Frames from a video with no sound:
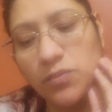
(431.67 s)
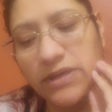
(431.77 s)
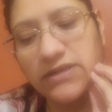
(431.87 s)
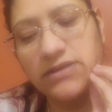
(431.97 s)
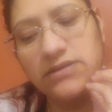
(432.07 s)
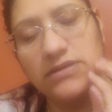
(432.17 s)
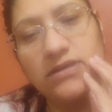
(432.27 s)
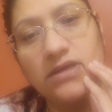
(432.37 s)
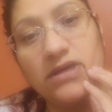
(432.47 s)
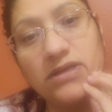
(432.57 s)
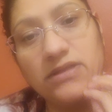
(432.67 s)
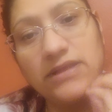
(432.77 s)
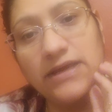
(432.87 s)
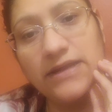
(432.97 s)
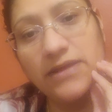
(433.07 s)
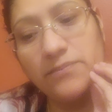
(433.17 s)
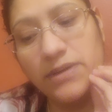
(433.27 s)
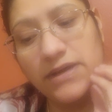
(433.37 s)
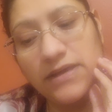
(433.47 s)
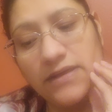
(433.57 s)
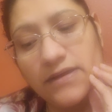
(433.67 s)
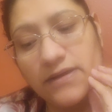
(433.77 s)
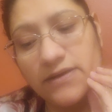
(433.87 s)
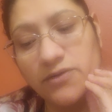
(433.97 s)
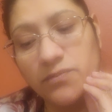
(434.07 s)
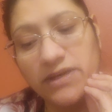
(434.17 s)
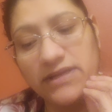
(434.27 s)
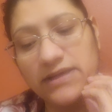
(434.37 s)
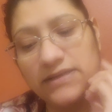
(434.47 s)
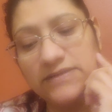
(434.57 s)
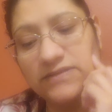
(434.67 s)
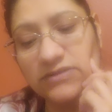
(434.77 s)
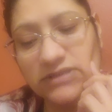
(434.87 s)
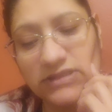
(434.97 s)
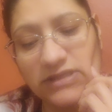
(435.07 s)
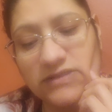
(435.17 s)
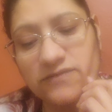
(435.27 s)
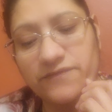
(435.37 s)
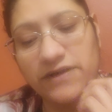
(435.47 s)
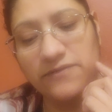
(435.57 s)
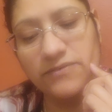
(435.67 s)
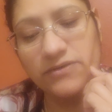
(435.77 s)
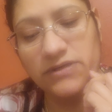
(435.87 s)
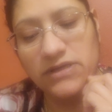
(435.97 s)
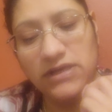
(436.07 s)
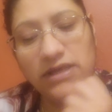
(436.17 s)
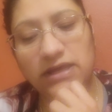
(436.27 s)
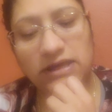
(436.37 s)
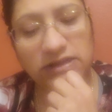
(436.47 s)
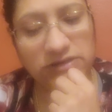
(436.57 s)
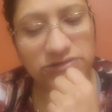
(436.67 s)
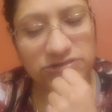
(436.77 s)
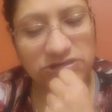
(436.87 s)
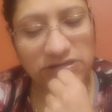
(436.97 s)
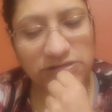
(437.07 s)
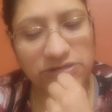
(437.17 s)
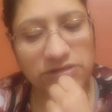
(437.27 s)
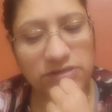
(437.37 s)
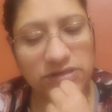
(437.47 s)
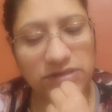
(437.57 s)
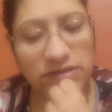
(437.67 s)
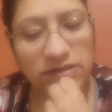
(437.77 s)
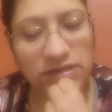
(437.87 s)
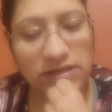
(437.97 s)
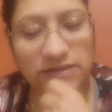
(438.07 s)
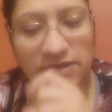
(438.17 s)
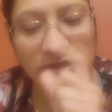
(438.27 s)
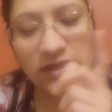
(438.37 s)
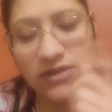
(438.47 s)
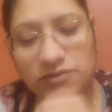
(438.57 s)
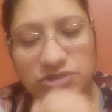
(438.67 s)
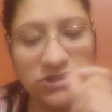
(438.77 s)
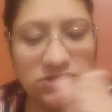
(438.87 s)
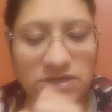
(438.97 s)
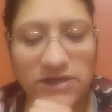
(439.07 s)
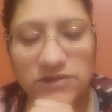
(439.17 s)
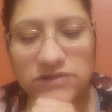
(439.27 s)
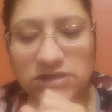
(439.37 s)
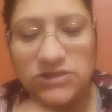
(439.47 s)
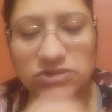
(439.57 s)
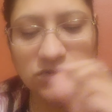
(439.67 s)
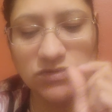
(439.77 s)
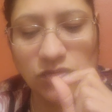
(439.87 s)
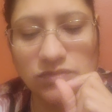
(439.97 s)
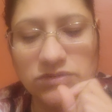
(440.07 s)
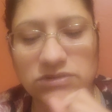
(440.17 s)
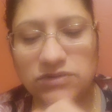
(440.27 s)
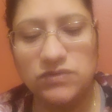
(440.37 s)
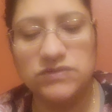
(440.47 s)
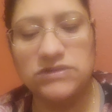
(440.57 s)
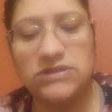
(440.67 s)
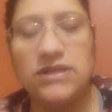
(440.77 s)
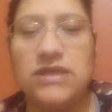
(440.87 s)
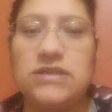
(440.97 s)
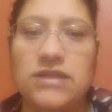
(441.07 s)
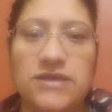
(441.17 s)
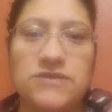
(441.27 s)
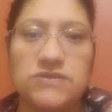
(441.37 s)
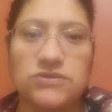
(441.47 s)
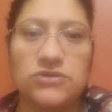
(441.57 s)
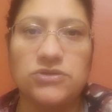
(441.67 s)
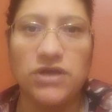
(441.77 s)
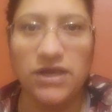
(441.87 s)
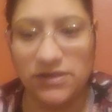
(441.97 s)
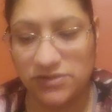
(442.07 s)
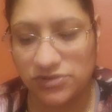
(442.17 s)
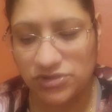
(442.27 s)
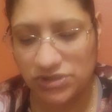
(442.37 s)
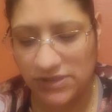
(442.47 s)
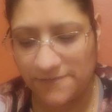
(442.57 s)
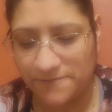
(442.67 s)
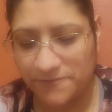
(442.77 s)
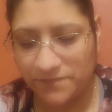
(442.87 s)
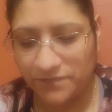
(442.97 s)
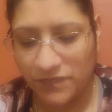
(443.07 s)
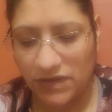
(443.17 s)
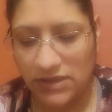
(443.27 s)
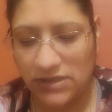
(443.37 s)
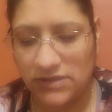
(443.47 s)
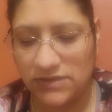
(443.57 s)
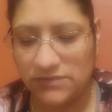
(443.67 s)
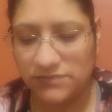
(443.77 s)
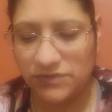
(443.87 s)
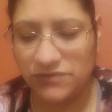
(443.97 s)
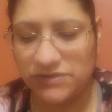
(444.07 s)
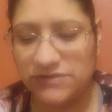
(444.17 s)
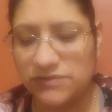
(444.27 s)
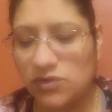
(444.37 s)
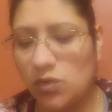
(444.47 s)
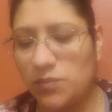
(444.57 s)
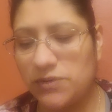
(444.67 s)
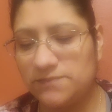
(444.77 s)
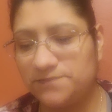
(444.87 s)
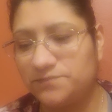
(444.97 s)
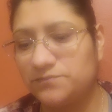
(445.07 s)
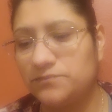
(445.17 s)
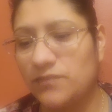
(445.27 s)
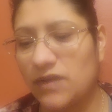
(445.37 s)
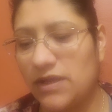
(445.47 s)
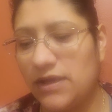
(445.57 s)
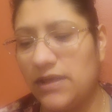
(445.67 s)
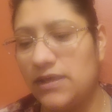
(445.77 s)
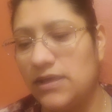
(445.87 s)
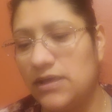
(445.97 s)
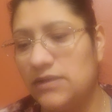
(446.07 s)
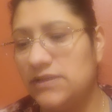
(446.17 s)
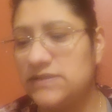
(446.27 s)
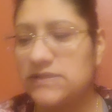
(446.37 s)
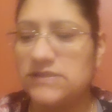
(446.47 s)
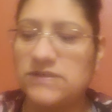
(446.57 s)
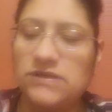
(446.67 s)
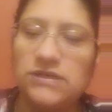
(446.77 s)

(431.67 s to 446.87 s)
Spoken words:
it that it might or might not insert the laser fiber. And the shutter, he or she shatters each stone using a laser energy ureteroscope. Okay, this is the